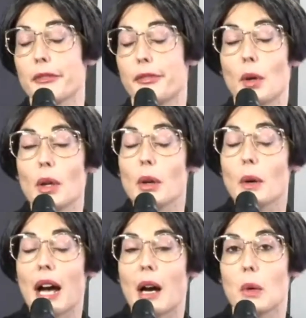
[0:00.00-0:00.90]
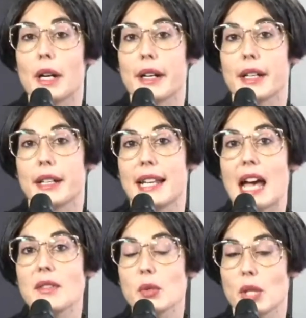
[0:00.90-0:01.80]
follow our
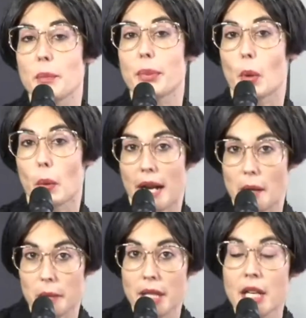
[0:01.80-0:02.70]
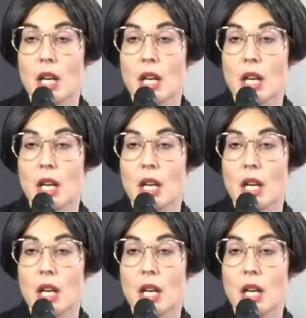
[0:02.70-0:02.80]
live stream program